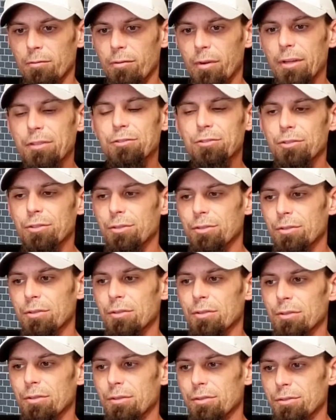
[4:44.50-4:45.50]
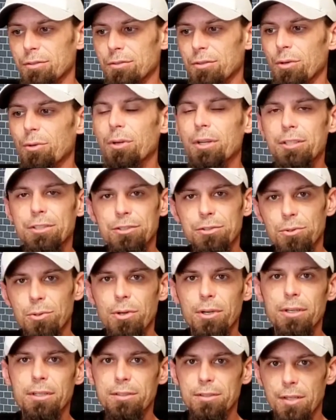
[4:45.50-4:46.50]
veteran donation
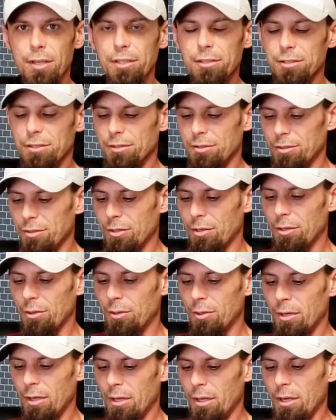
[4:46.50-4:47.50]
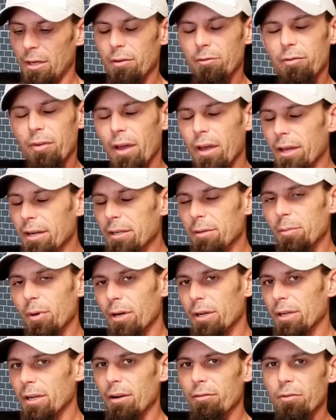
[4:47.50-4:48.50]
organization. So if
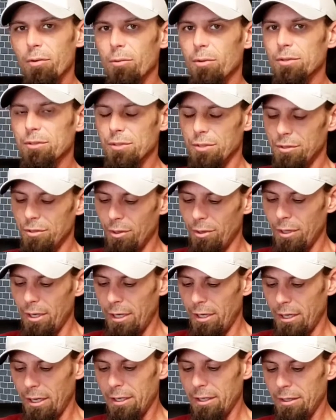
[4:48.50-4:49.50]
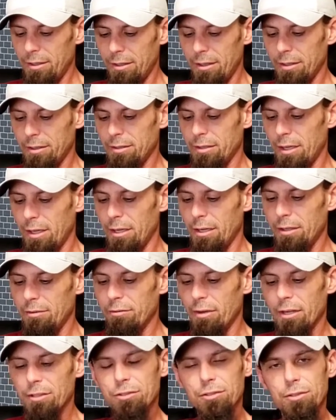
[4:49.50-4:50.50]
anybody ever wants to donate anything to any
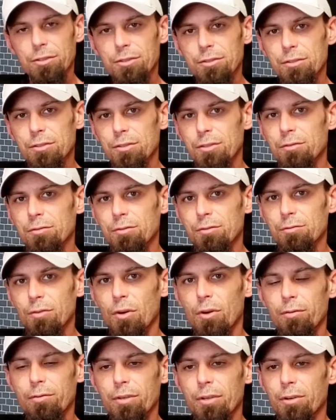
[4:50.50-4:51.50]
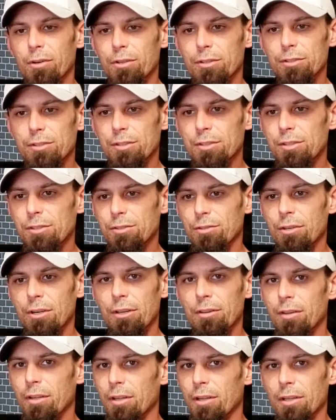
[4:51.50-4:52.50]
veterans involving RCs or
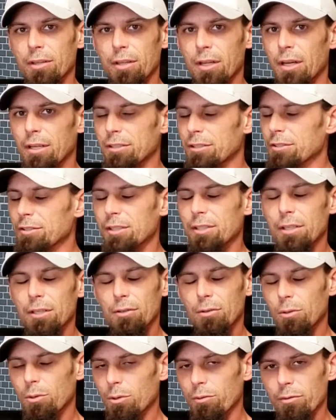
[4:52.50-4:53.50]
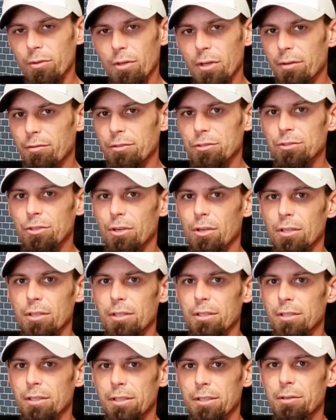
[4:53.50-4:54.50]
anything like that, just get a hold of
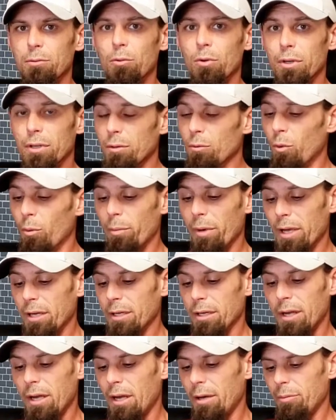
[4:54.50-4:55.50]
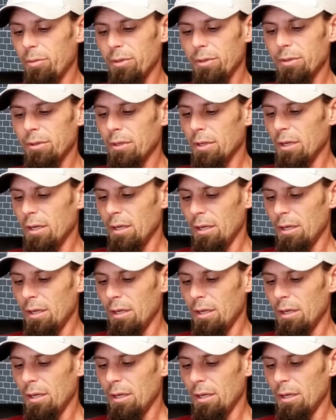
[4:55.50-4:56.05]
11Charlie and he will make it happen.